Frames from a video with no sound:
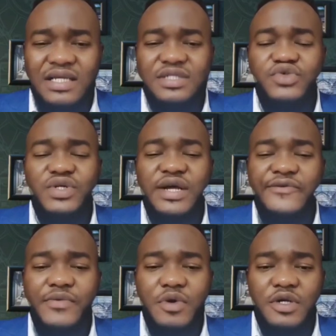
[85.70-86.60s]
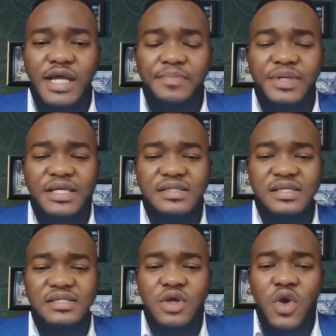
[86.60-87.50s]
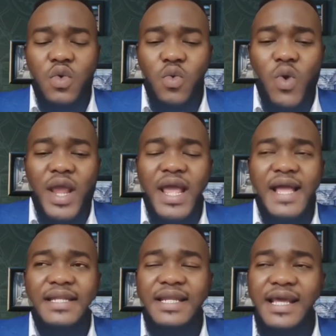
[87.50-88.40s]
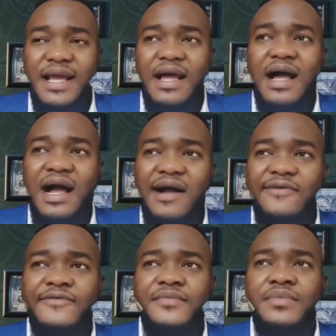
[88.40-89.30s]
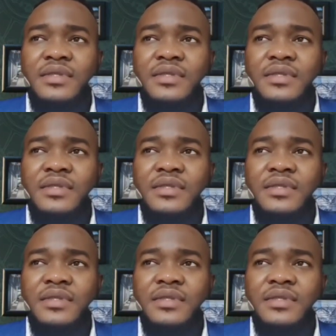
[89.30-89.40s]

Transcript: traders from other places where they have